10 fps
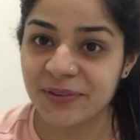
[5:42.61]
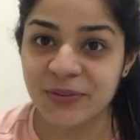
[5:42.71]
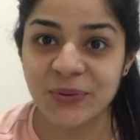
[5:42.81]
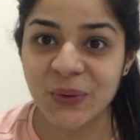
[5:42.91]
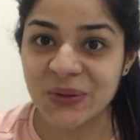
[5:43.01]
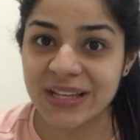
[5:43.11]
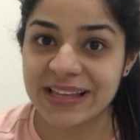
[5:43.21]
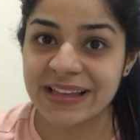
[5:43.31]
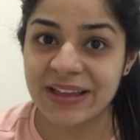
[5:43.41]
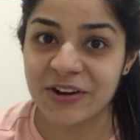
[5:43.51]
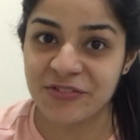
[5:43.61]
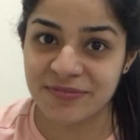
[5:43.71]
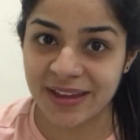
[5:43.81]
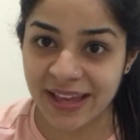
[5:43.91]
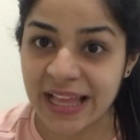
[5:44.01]
So not taking care of
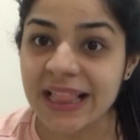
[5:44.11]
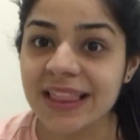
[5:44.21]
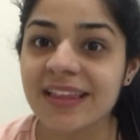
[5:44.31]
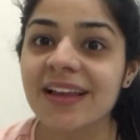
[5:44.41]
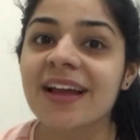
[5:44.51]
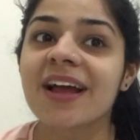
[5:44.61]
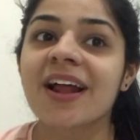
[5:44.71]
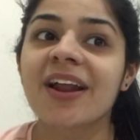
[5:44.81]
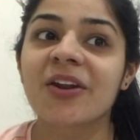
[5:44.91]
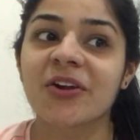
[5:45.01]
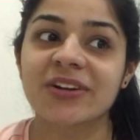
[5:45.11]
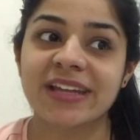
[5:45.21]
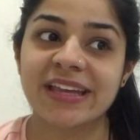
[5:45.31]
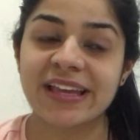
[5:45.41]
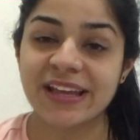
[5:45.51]
my health, not
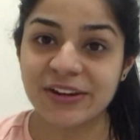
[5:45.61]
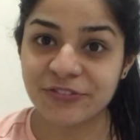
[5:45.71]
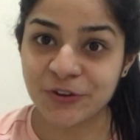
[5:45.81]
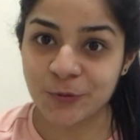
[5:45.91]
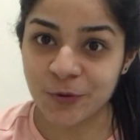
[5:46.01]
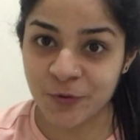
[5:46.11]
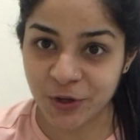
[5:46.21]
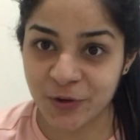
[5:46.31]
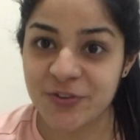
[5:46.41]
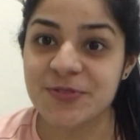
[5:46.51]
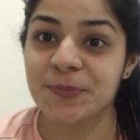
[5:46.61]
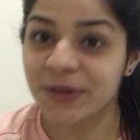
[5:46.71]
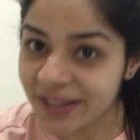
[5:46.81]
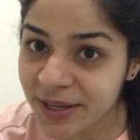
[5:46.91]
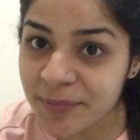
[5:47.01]
taking care of what I was
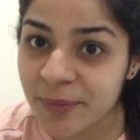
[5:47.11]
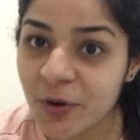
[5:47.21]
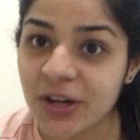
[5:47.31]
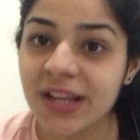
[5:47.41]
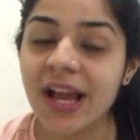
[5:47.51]
putting in my body.